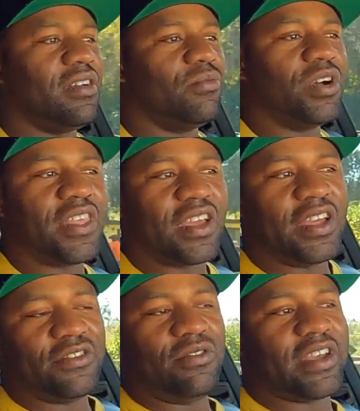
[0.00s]
One thing
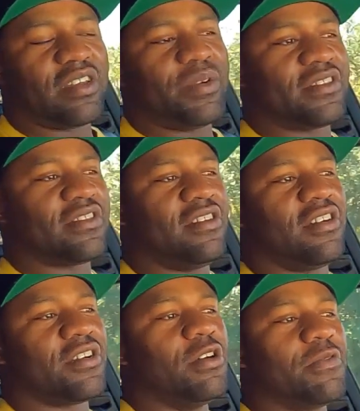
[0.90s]
I do like about this
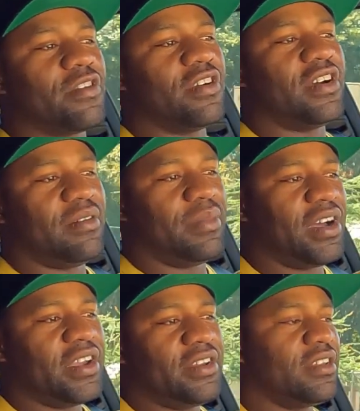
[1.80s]
car over
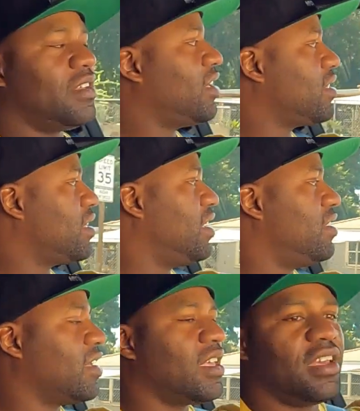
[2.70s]
mine,
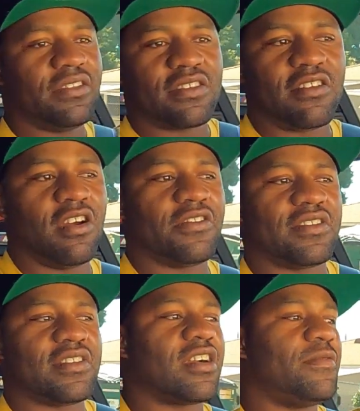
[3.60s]
and again, this car is in
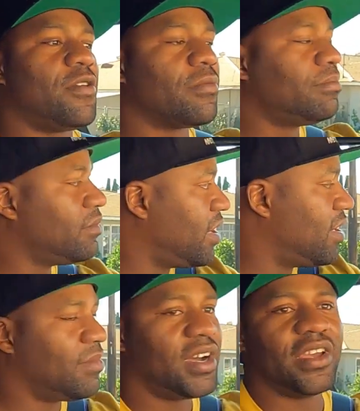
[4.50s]
stock form
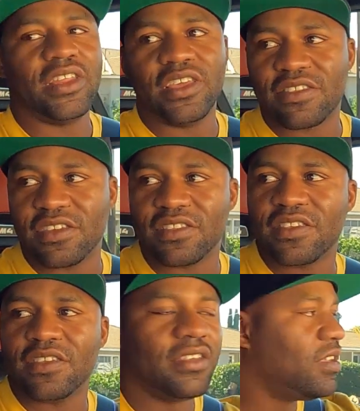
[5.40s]
and mine
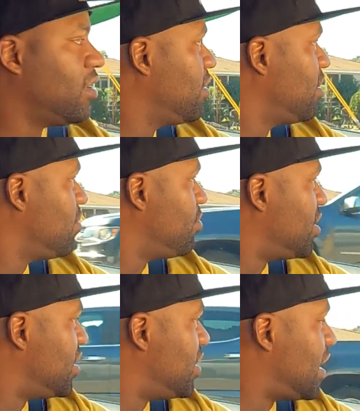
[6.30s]
isn't,
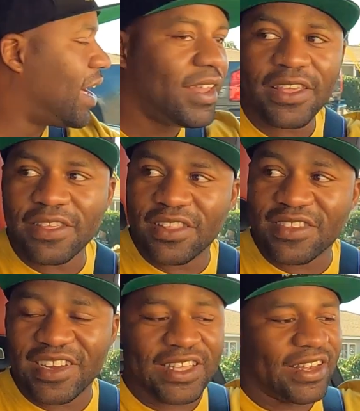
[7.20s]
but I like that
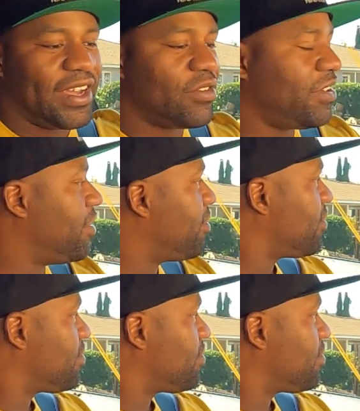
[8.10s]
it's not that loud in here.